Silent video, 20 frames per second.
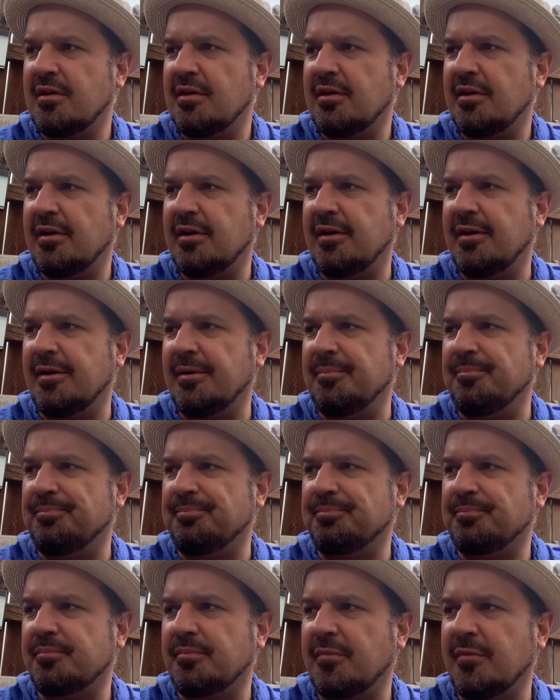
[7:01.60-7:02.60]

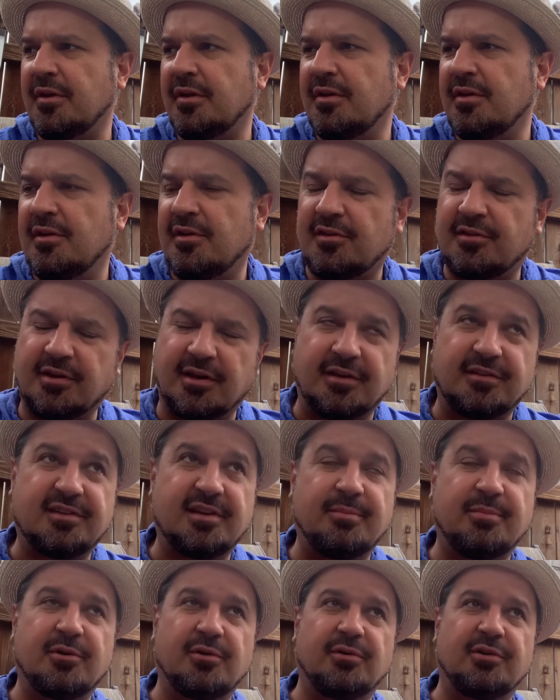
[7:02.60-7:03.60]
It's like a
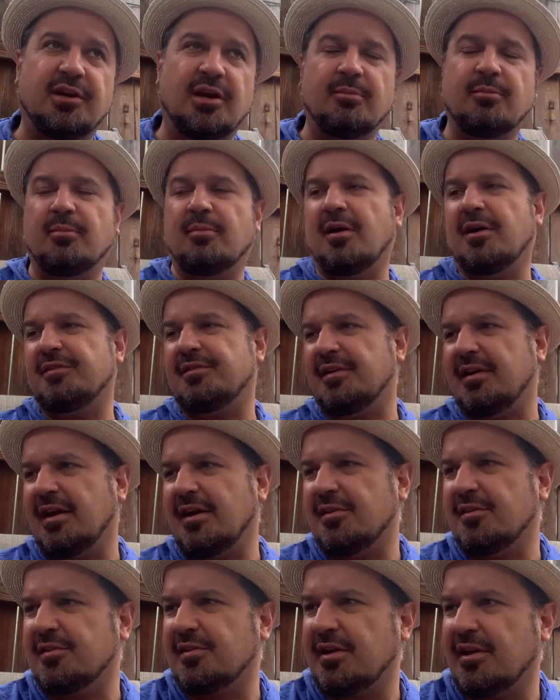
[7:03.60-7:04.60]
typical yerba mate
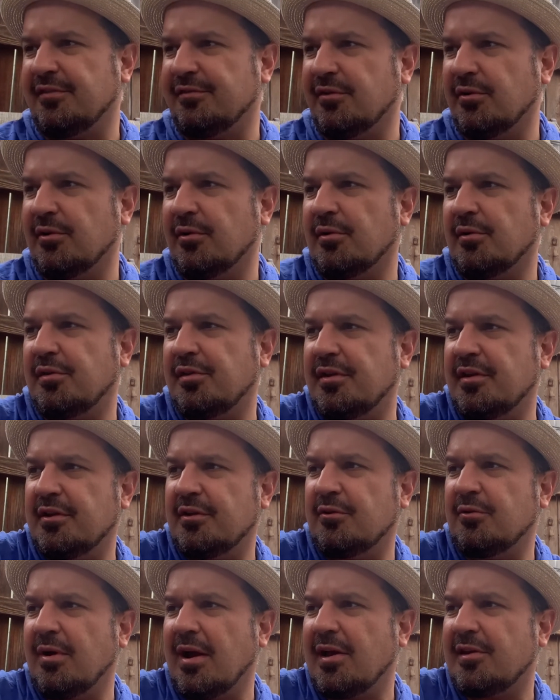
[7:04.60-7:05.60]
has kind of an earthy,
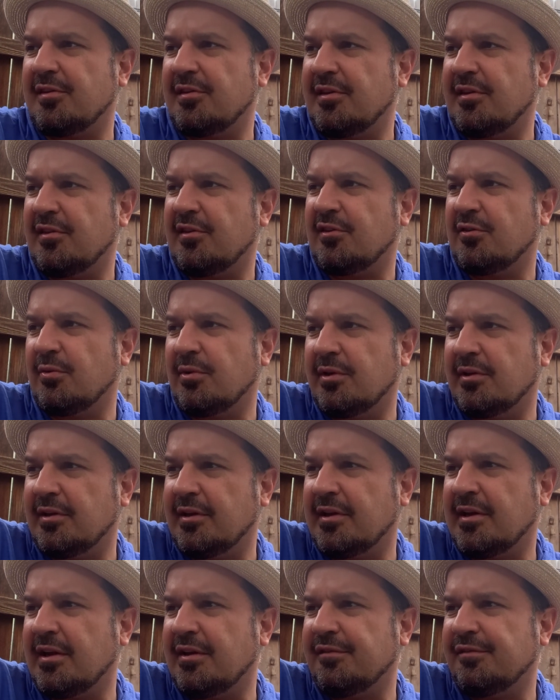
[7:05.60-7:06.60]
grassy,
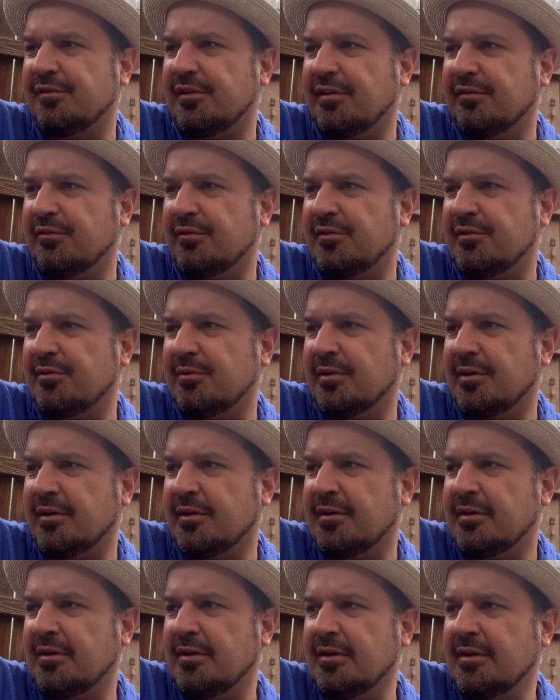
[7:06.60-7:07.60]
soily kind of flavor to it,
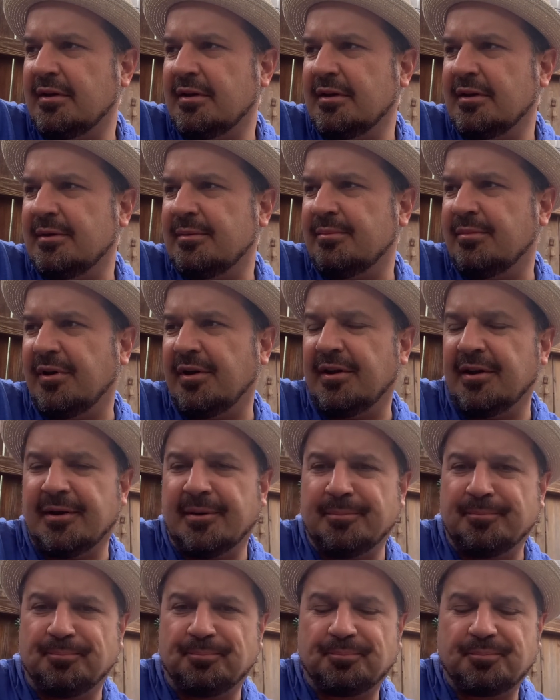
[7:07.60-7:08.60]

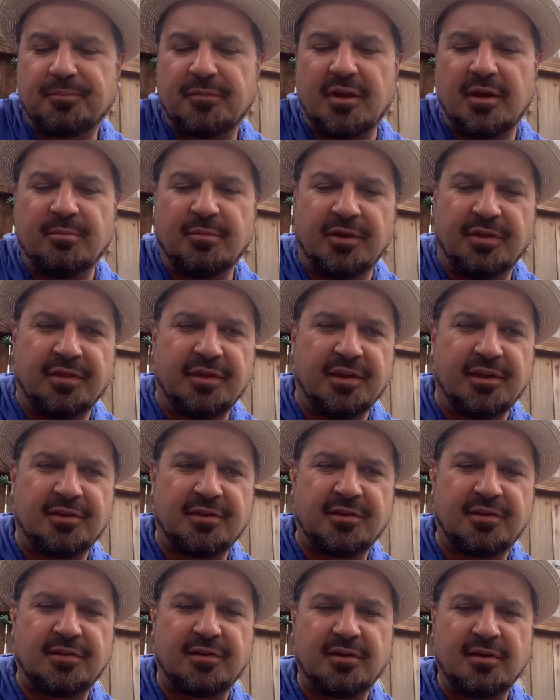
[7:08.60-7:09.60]
but
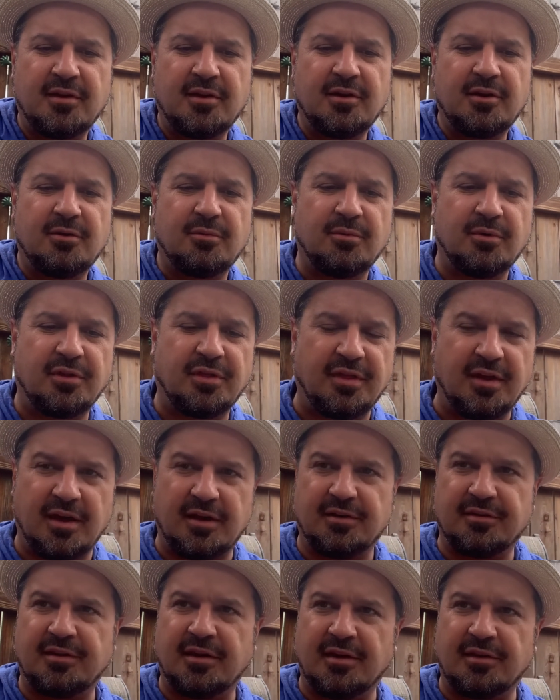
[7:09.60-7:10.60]
this, with
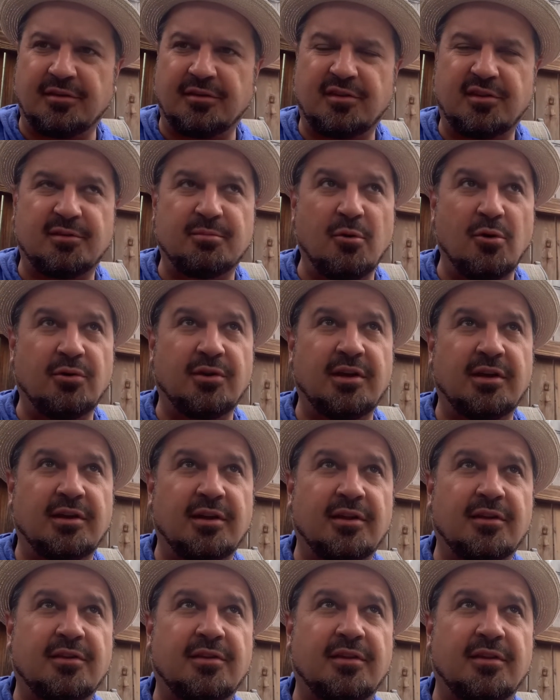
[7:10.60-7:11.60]
that
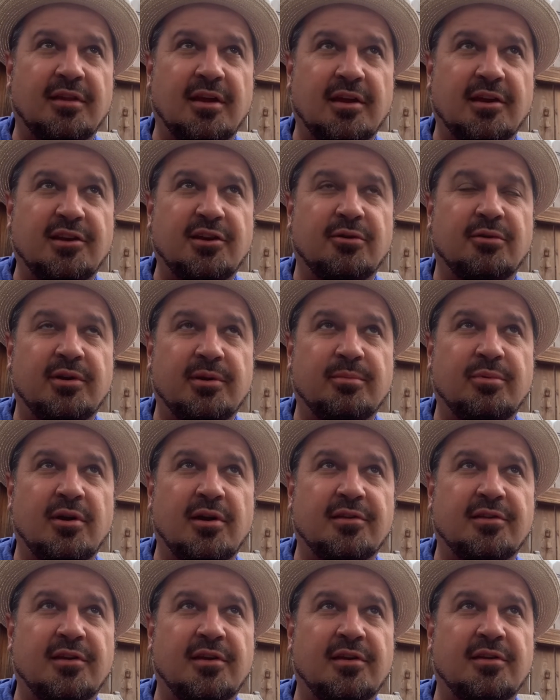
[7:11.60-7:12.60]
smokiness and that curing
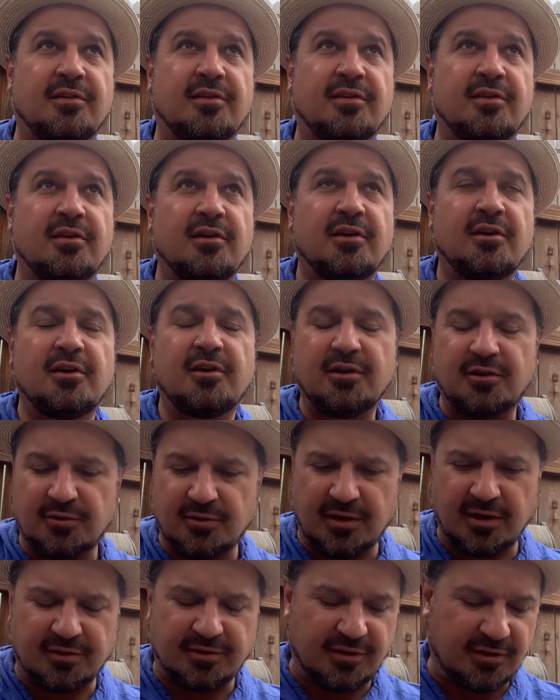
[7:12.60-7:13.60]
process, you
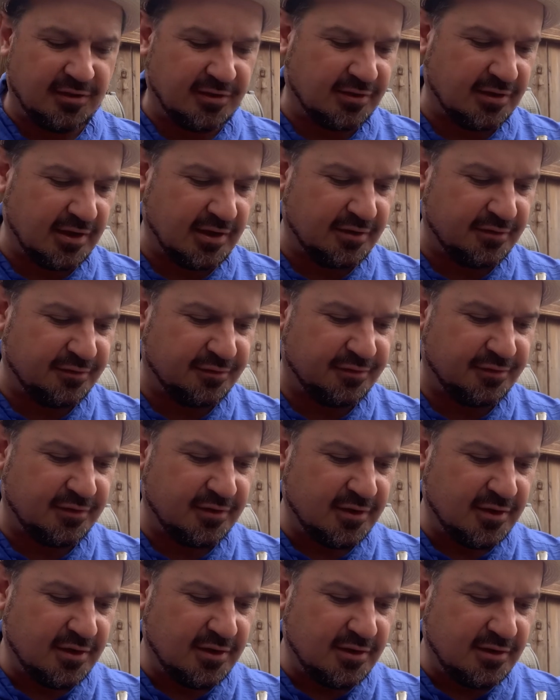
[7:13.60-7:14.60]
get these kind of
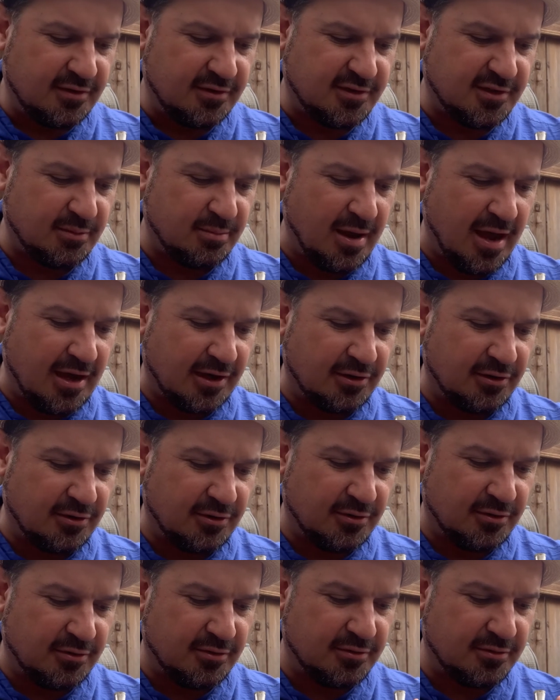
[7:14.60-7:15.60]

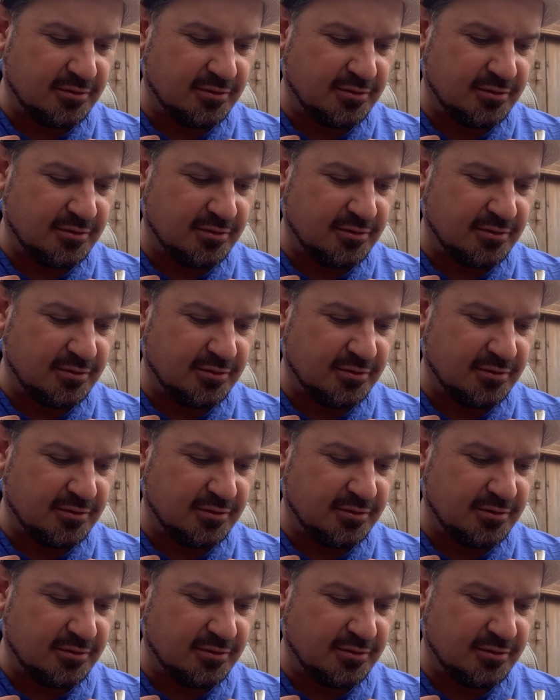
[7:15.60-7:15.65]
tobacco,